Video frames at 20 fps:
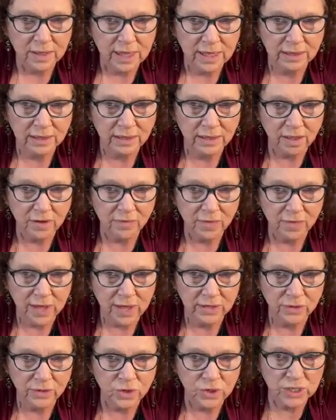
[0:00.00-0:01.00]
and love
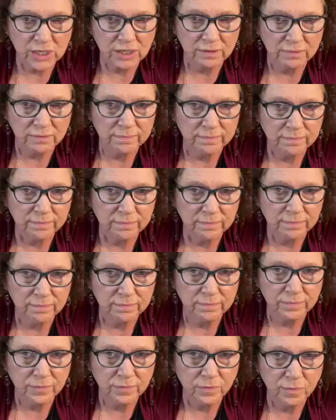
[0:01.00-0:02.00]
energy,
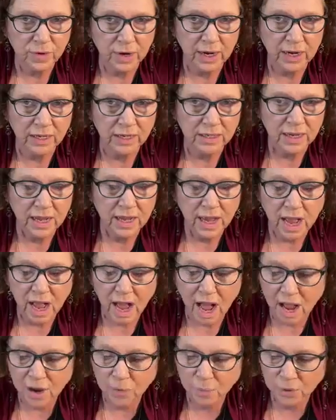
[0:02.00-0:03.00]
right?
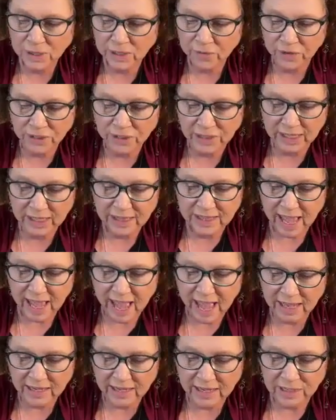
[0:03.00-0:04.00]
I really feel like
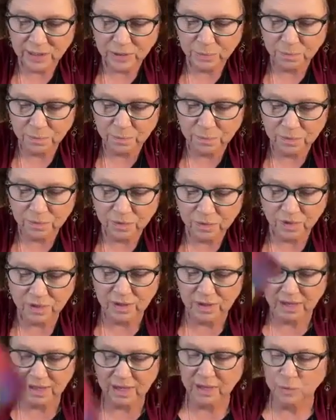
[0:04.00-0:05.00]
that is
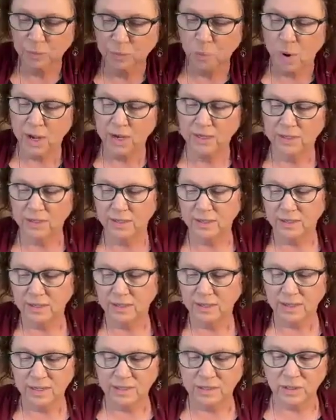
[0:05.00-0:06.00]
what
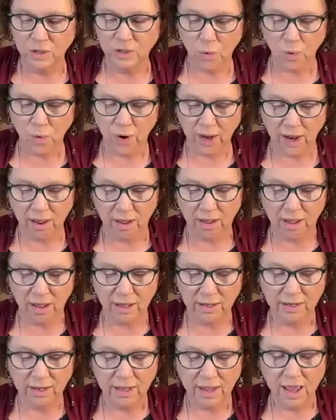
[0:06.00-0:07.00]
is going
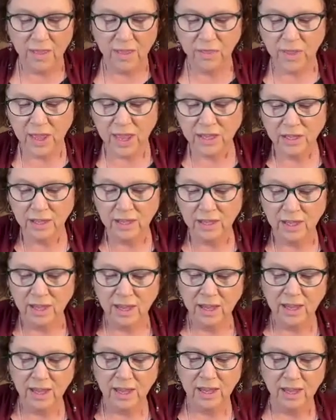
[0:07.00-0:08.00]
on. That,
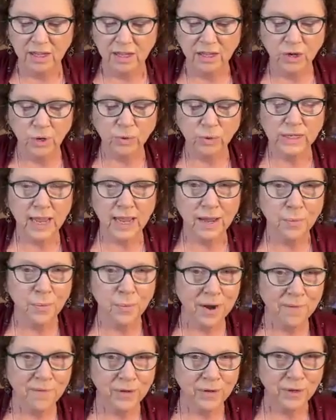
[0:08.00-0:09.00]
take
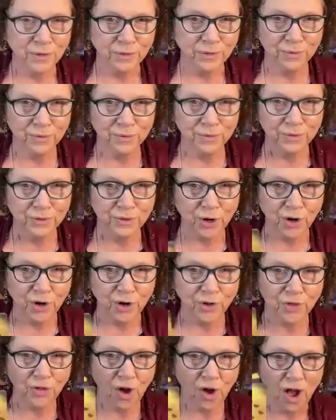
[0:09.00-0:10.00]
whatever
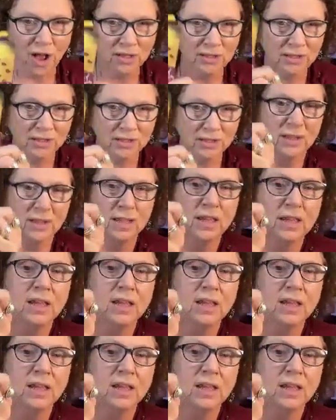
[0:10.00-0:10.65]
dark thoughts